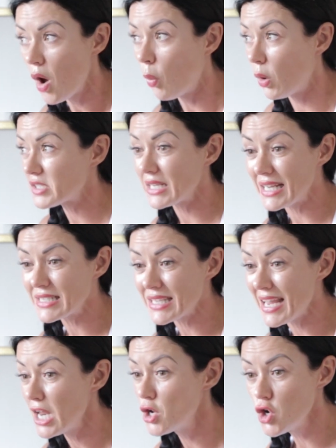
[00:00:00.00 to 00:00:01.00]
Was it
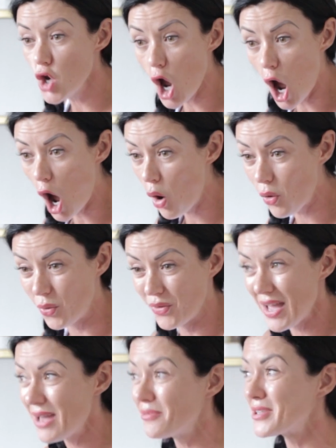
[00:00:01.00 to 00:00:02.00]
easy?
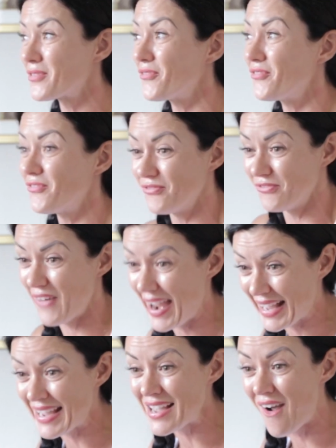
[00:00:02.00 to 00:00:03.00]
No! It was
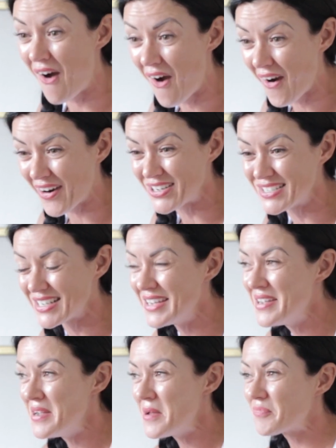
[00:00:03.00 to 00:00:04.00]
freaking hard!
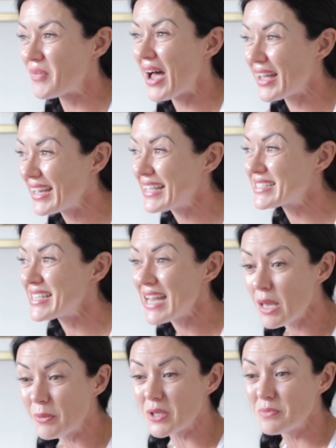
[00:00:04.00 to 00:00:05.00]
But it's
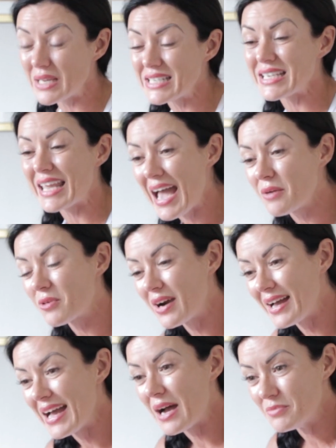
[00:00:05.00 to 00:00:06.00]
enabled me to get where
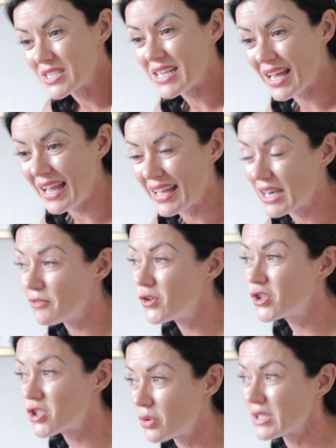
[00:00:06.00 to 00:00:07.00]
I am today. And if
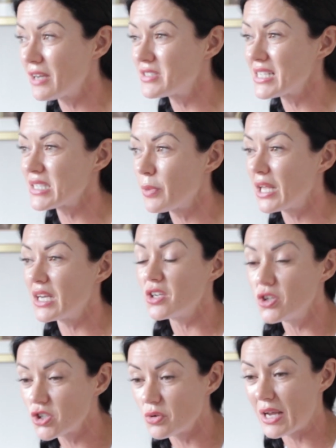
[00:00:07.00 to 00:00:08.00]
you don't have discipline and
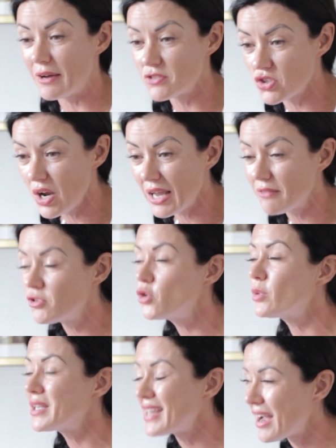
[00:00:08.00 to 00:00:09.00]
you don't have drive,
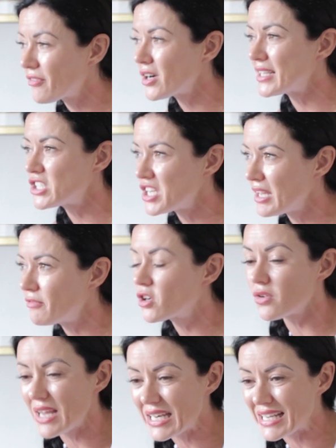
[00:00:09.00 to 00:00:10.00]
you will never achieve
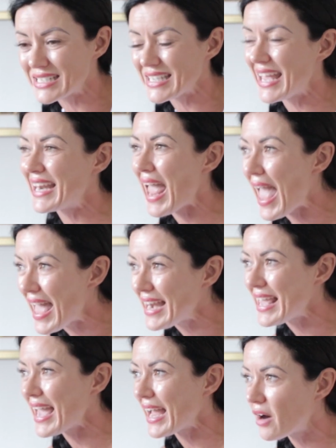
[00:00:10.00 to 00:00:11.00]
greatness in
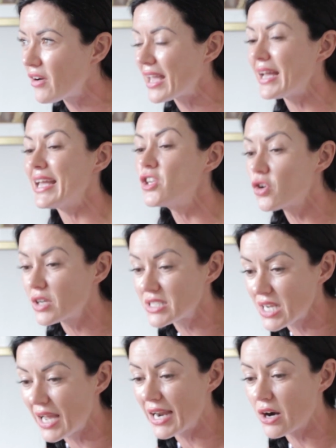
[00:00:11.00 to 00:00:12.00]
any area in your
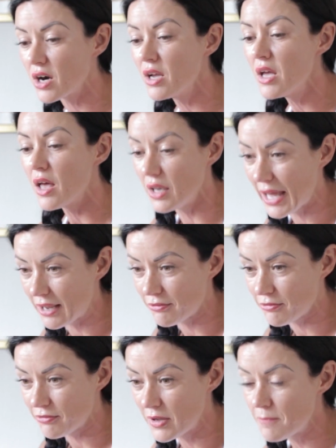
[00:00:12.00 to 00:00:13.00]
entire
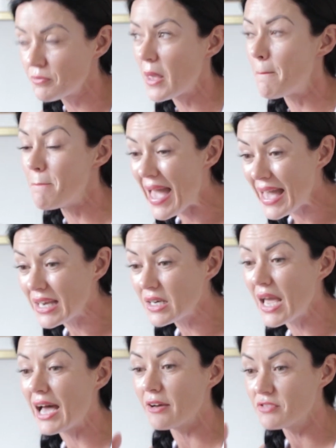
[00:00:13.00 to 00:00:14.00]
life.
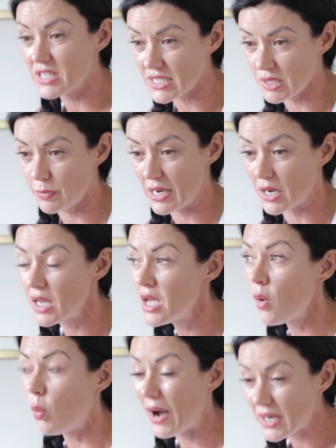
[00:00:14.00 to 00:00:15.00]
Men have discipline.
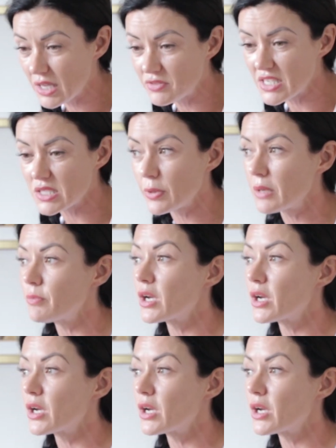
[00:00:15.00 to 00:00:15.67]
Why do they have discipline?